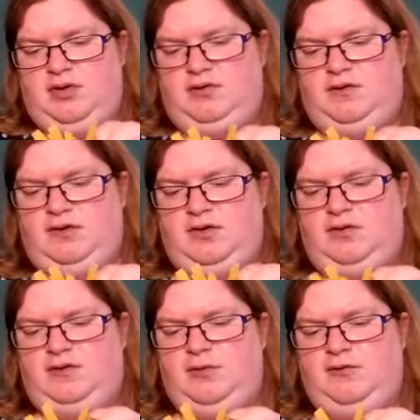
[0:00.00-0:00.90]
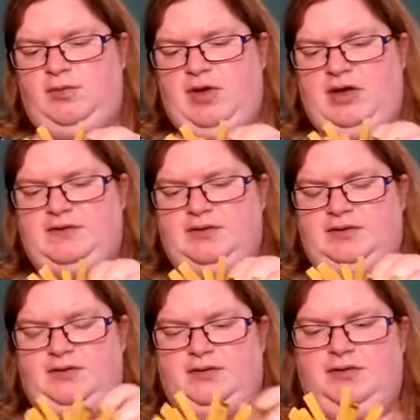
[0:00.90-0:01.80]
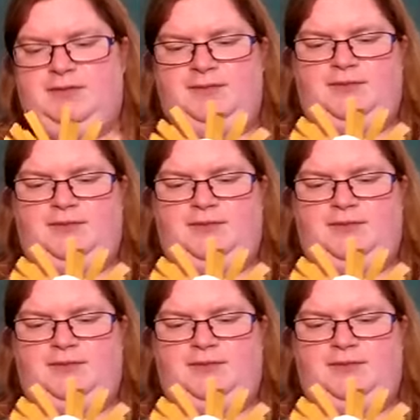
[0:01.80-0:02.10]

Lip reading: onto some of the petals.